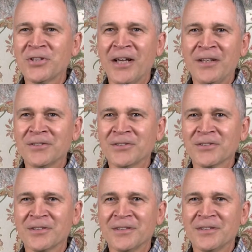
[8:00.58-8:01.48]
house
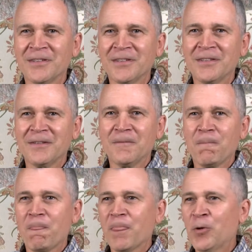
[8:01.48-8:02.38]

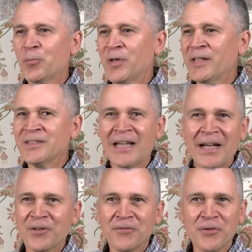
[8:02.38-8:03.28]
hmm. or playing
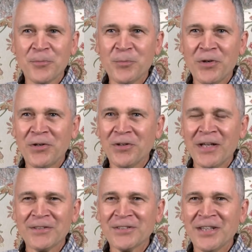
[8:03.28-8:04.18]
tackle football
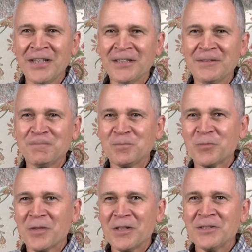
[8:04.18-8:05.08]
outside
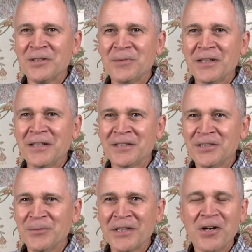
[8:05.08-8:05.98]
Jimmy in
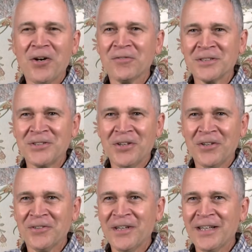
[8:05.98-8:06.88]
Jimmy Colvin's
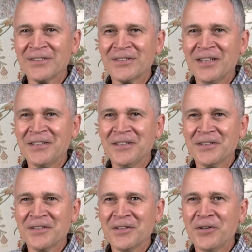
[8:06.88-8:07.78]
yard right outside their
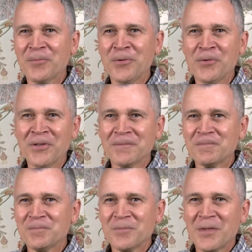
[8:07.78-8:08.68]
carport.
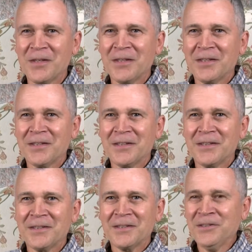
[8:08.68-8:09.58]
No
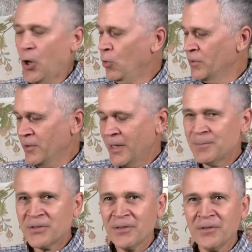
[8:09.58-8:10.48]
pads. No, no,
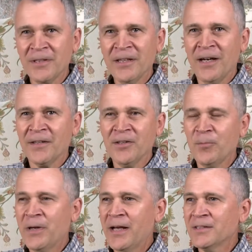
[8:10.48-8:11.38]
absolutely not. No
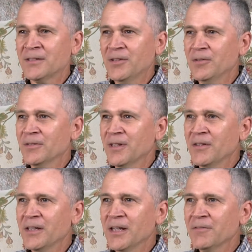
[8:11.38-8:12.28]
pads. No,
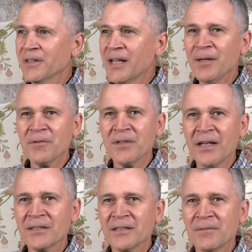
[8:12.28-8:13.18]
nothing ever came of that
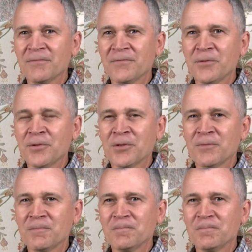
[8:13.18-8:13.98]
except for